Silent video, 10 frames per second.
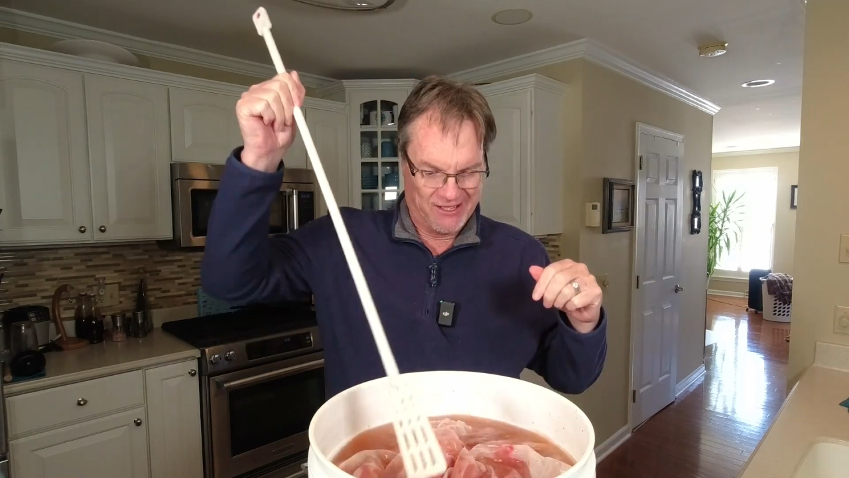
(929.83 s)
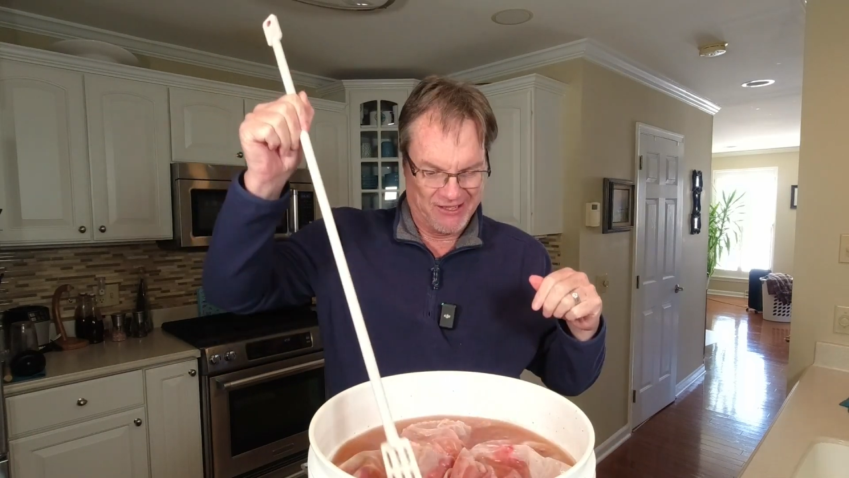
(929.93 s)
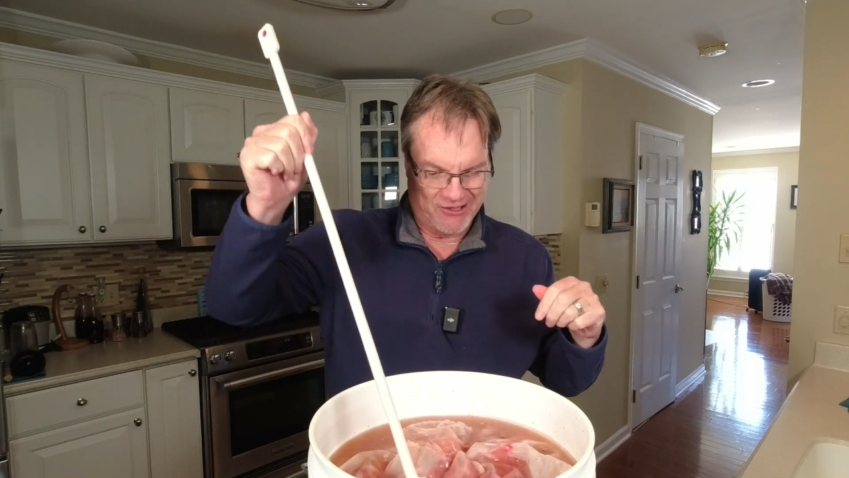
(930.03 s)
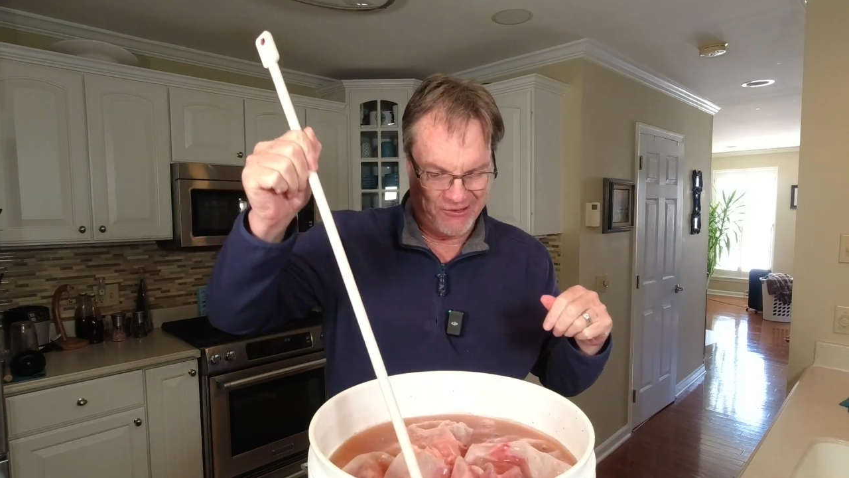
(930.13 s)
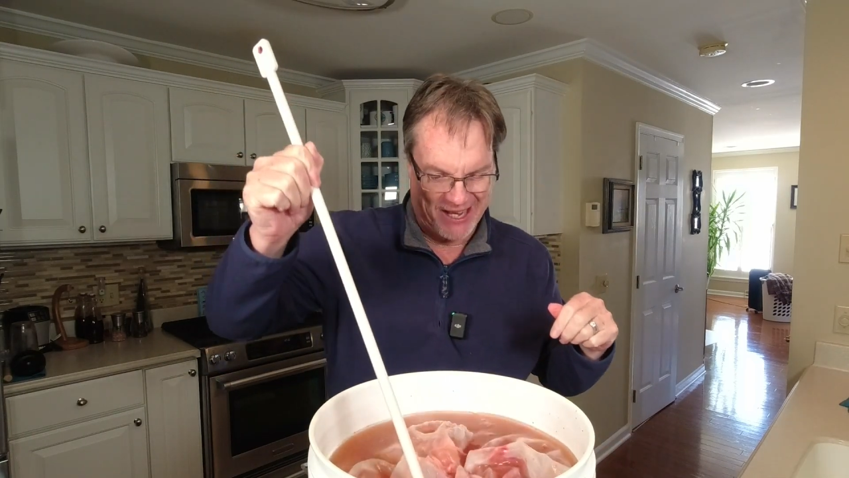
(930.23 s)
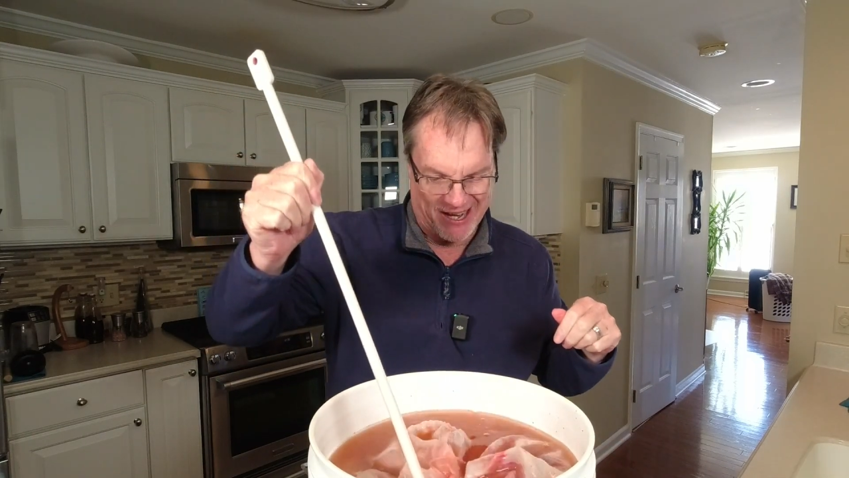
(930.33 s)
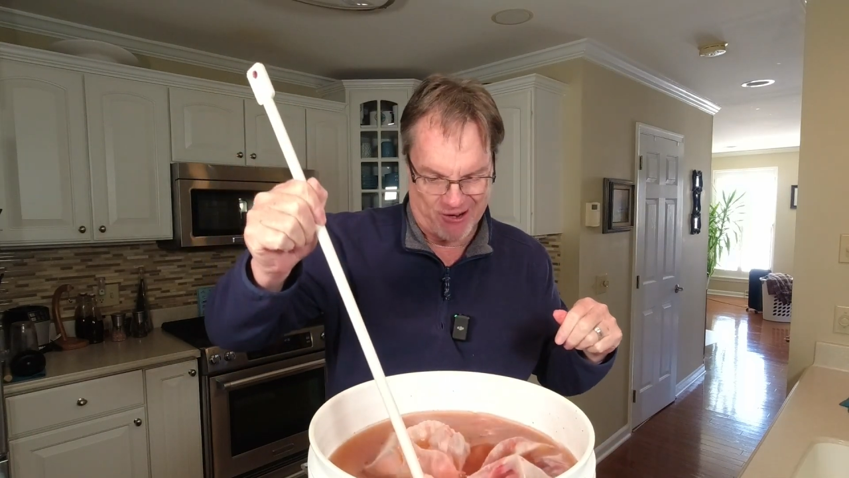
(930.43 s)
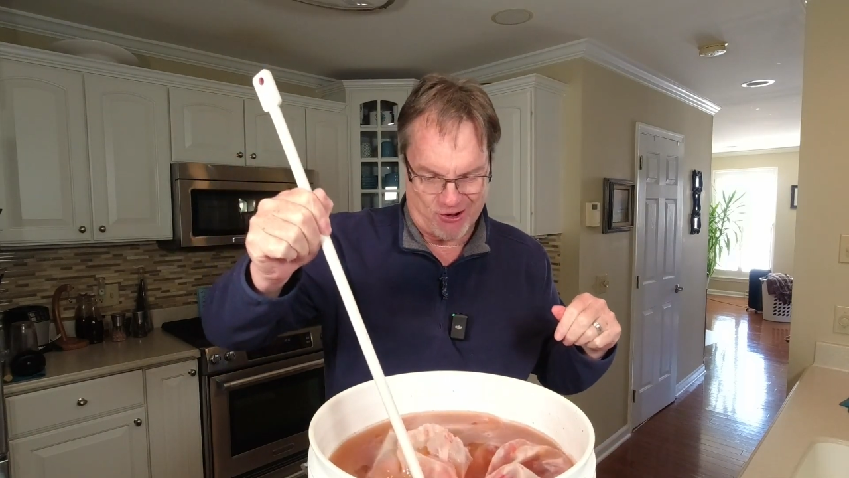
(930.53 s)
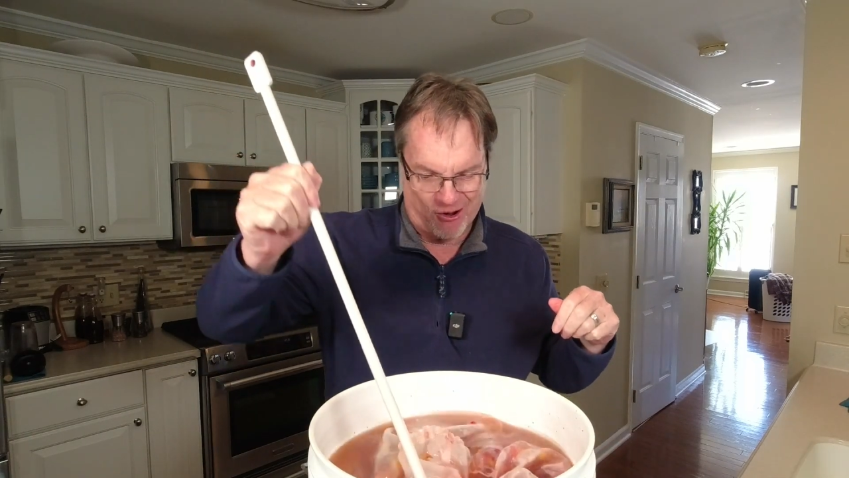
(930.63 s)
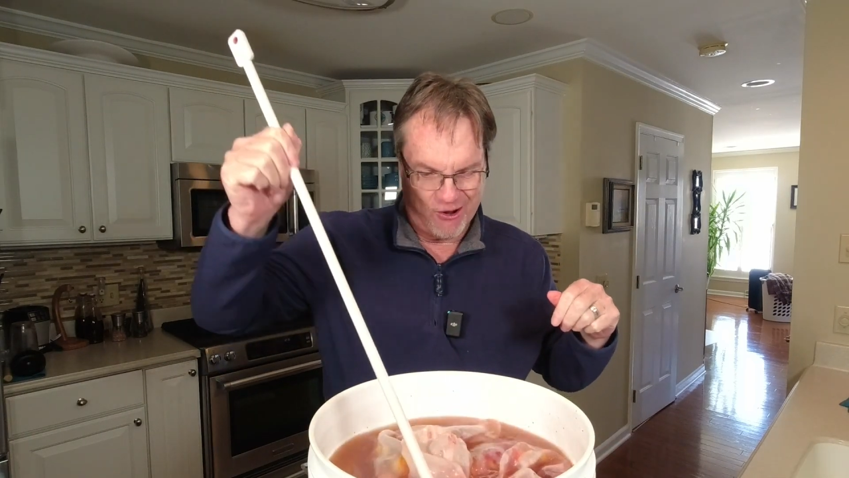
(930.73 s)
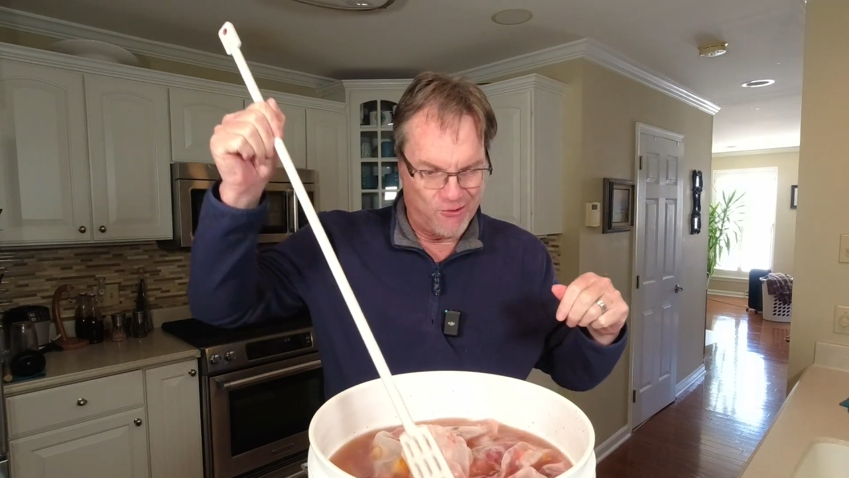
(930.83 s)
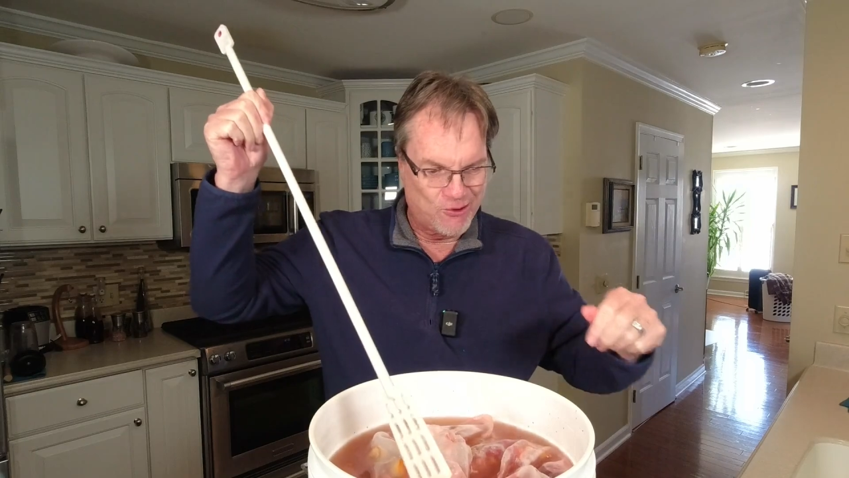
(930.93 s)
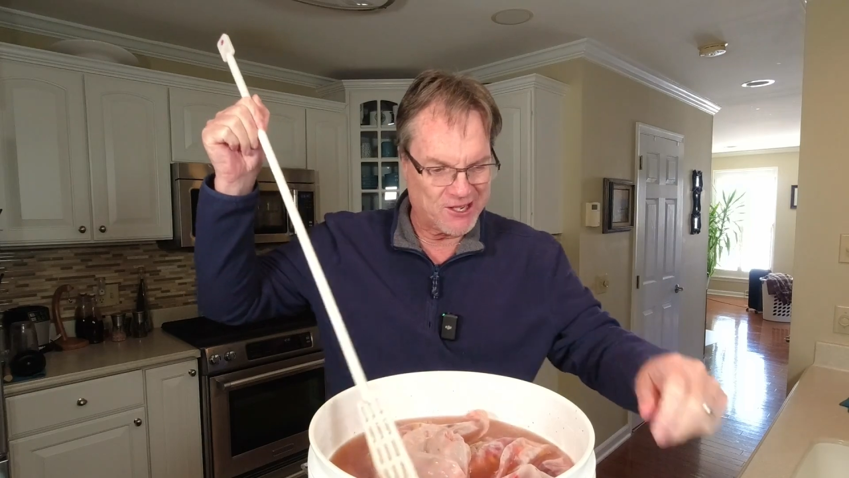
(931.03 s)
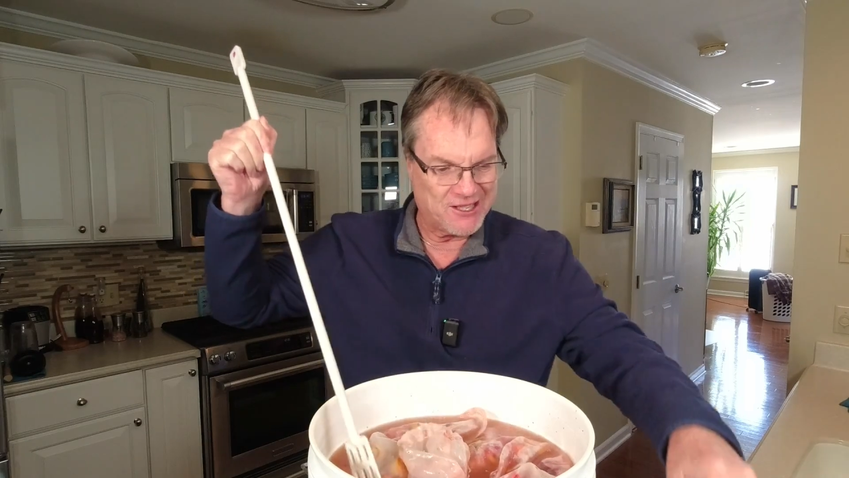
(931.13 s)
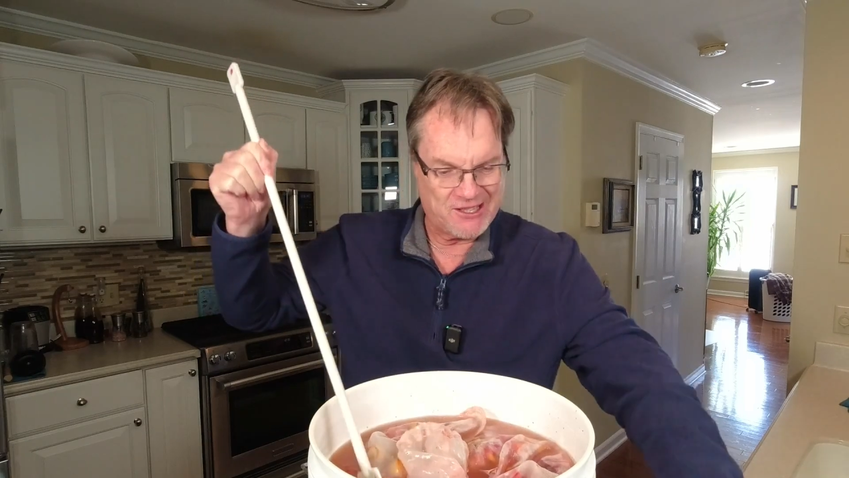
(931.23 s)
So now all
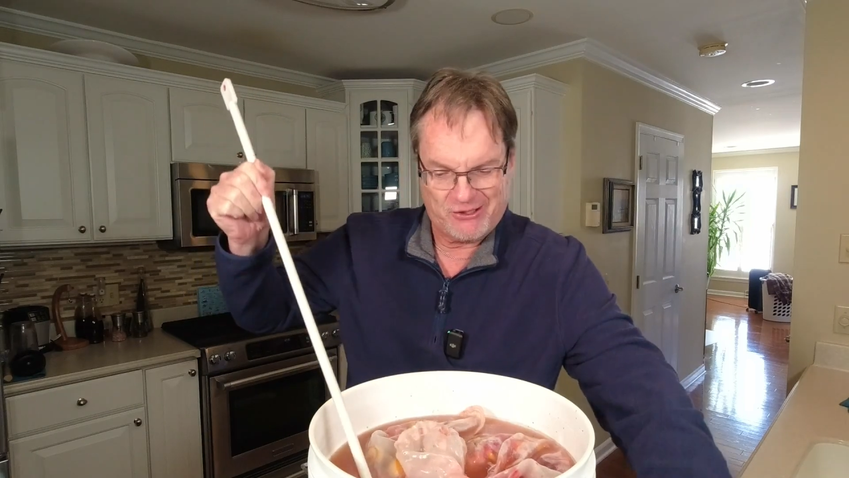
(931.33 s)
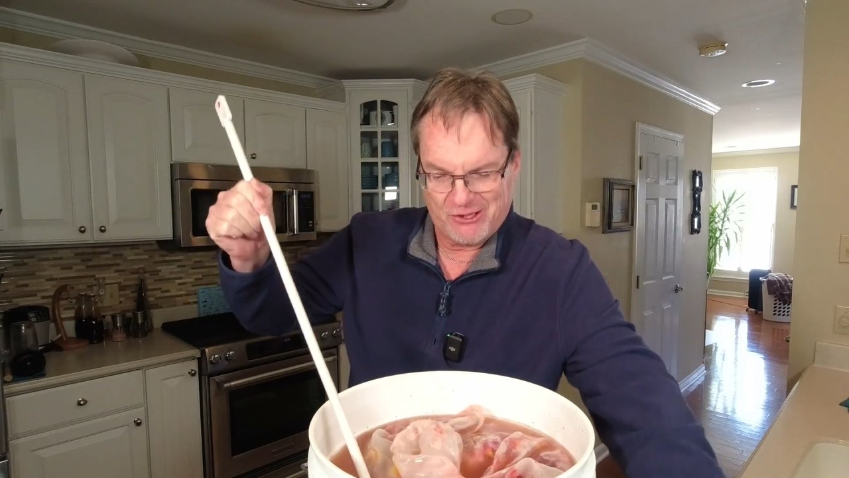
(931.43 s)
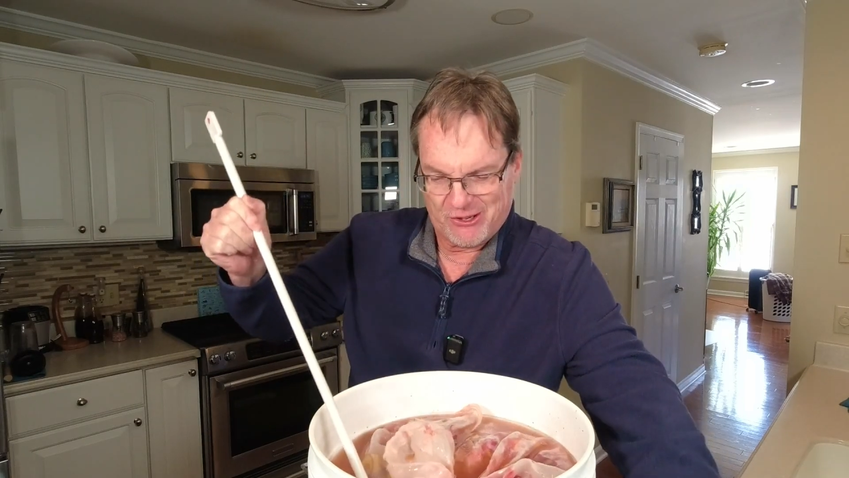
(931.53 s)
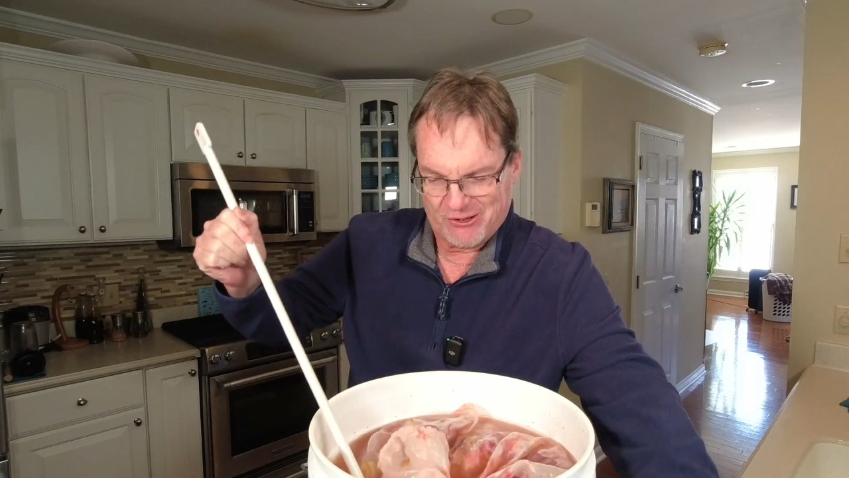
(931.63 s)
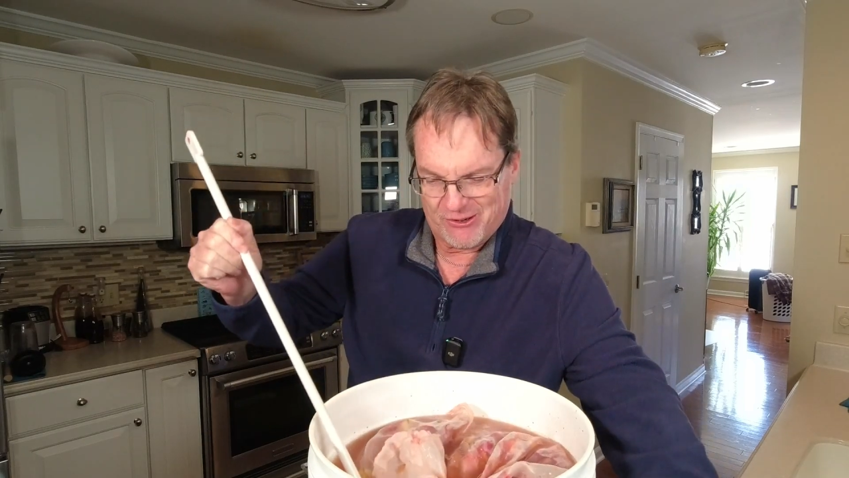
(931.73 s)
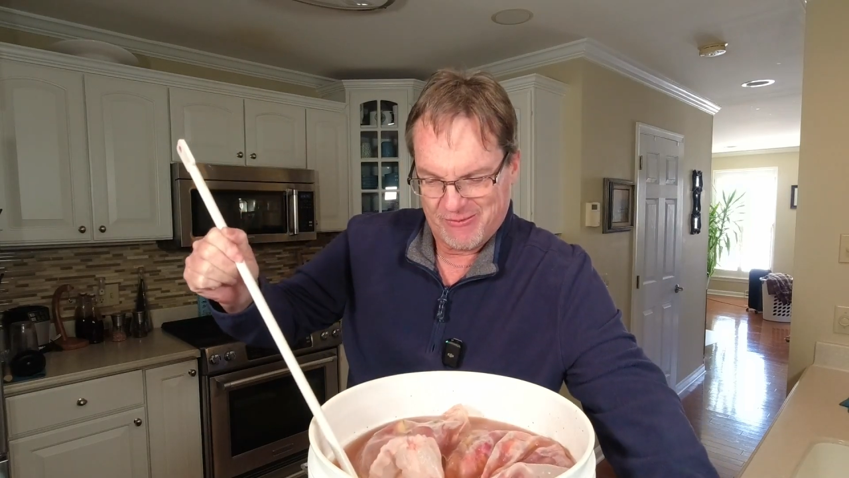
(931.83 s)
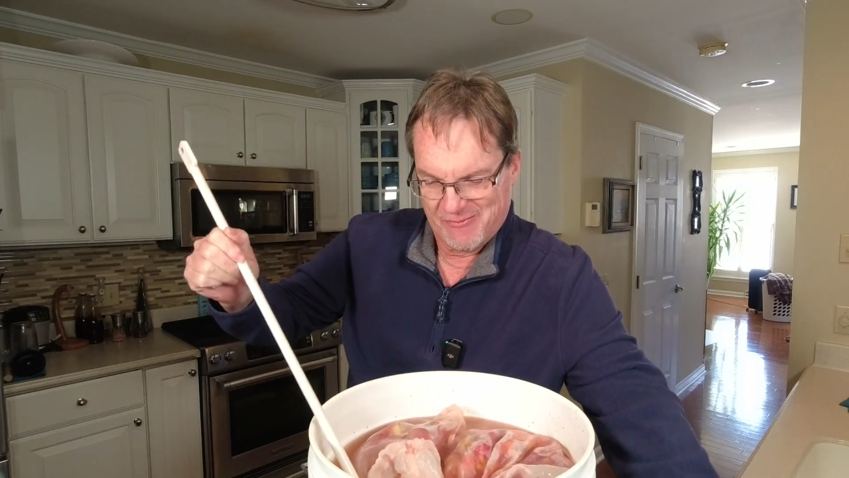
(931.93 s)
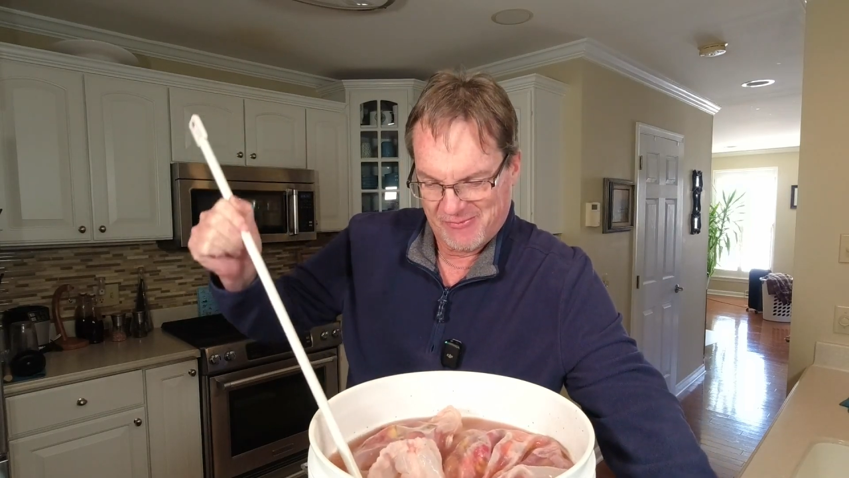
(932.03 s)
we're gonna do